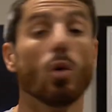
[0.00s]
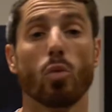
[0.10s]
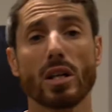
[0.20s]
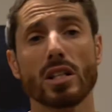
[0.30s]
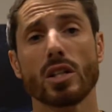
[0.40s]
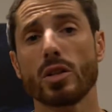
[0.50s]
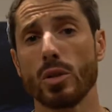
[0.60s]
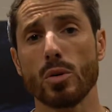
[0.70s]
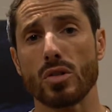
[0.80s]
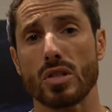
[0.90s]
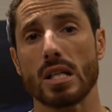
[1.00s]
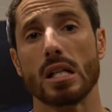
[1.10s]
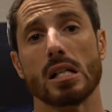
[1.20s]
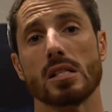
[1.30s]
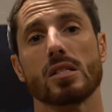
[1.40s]
What are the new
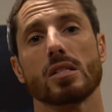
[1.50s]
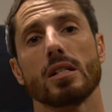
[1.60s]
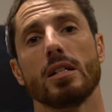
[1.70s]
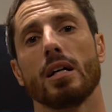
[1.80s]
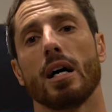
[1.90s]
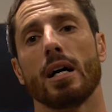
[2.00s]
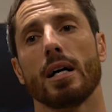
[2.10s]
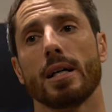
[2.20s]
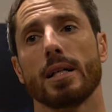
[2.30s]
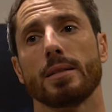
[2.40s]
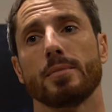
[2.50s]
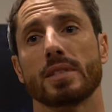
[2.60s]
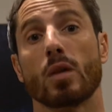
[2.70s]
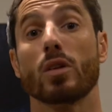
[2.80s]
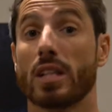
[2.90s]
skills that
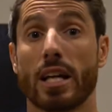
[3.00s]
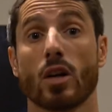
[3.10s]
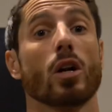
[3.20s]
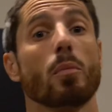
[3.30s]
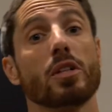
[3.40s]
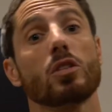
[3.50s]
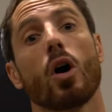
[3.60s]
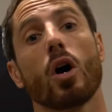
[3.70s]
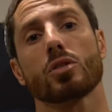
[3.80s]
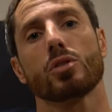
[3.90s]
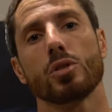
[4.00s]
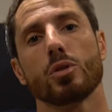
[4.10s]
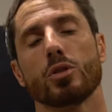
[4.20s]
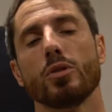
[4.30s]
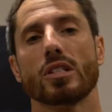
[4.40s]
are going to be taught to
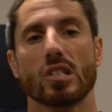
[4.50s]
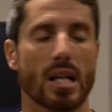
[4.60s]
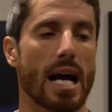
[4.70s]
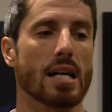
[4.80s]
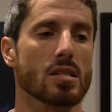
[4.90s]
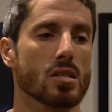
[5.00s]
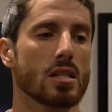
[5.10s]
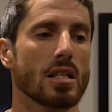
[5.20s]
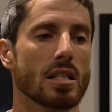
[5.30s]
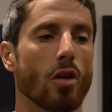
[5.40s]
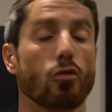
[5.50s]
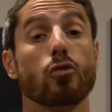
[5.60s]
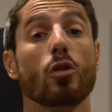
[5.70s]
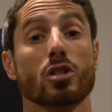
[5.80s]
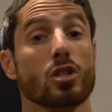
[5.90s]
you during this class? Now,
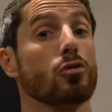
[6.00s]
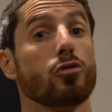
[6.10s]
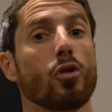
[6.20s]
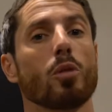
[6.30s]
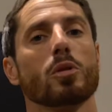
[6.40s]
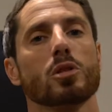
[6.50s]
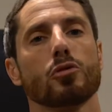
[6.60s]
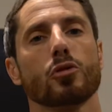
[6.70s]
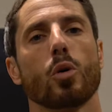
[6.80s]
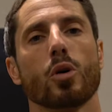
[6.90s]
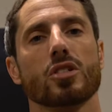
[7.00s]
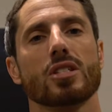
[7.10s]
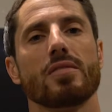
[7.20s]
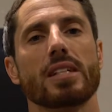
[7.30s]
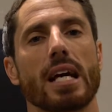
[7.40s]
first and foremost, of course,
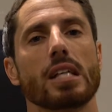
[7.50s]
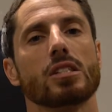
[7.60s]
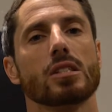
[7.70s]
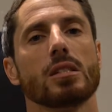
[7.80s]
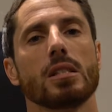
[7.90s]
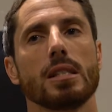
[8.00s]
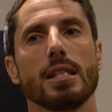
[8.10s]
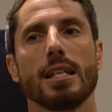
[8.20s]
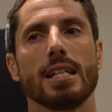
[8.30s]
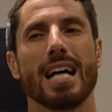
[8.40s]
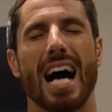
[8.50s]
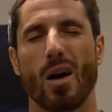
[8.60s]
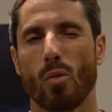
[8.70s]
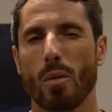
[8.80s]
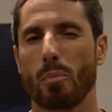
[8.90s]
navigation.
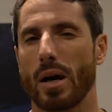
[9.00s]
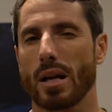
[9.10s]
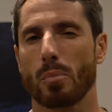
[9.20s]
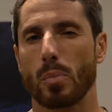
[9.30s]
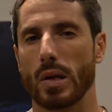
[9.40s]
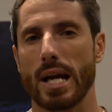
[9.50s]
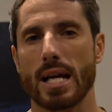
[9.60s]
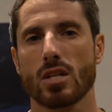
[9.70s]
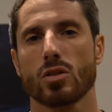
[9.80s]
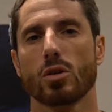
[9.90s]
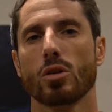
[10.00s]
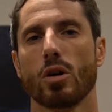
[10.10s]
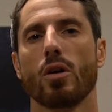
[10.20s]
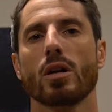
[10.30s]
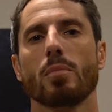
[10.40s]
And what better place to
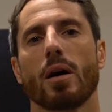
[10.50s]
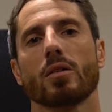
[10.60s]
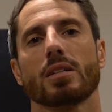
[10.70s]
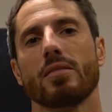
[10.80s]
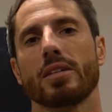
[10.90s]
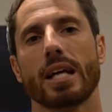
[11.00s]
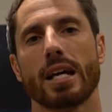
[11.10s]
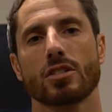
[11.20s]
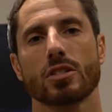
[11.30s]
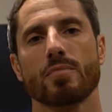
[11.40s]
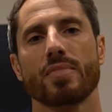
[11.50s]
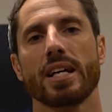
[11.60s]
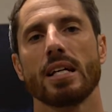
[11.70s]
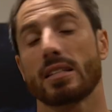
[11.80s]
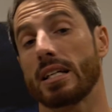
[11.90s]
learn about navigation
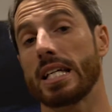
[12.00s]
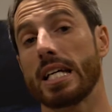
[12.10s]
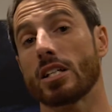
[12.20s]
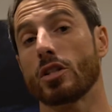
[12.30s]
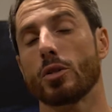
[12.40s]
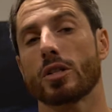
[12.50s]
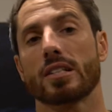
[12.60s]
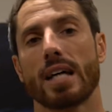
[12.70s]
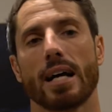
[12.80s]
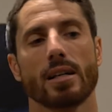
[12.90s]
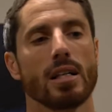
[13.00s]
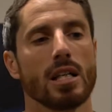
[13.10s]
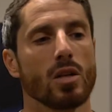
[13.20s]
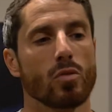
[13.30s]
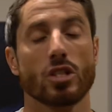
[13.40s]
than here in the Yucatan,
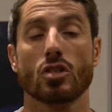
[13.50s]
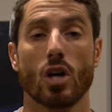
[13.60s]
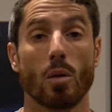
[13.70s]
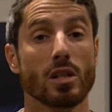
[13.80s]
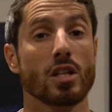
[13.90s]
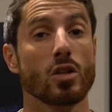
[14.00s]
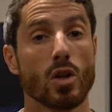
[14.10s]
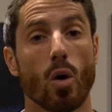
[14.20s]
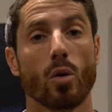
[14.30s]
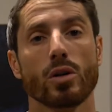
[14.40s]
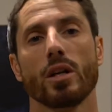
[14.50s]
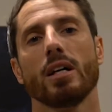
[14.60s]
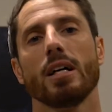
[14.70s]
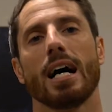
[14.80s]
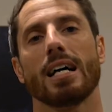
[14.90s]
which is commonly
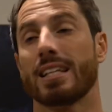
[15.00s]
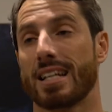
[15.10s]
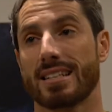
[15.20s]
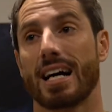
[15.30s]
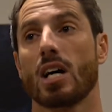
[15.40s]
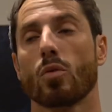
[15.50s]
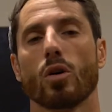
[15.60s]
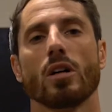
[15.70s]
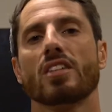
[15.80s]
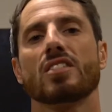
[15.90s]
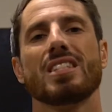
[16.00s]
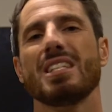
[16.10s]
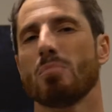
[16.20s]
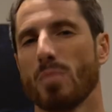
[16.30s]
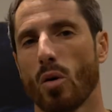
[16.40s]
known in the entire world as
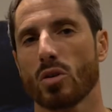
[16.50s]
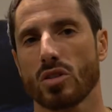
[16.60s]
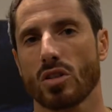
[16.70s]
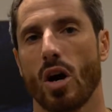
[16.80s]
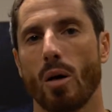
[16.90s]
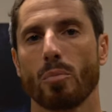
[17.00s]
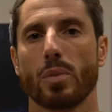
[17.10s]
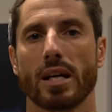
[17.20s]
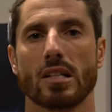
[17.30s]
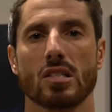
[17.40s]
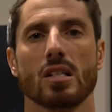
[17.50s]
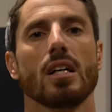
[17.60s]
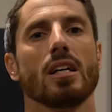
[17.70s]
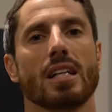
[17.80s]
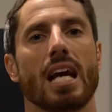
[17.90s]
the most complex
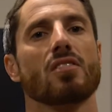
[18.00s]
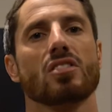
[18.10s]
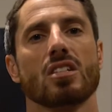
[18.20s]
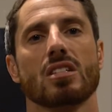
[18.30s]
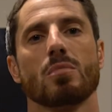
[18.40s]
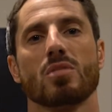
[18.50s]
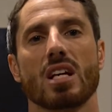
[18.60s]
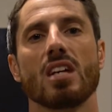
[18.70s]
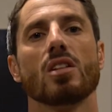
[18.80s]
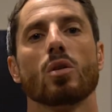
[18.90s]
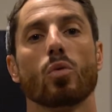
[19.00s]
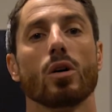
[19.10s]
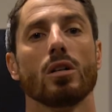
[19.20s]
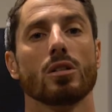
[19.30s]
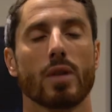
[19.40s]
cave systems in the
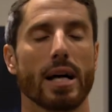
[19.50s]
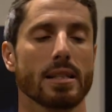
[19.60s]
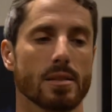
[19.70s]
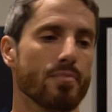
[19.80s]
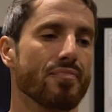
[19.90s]
world, right?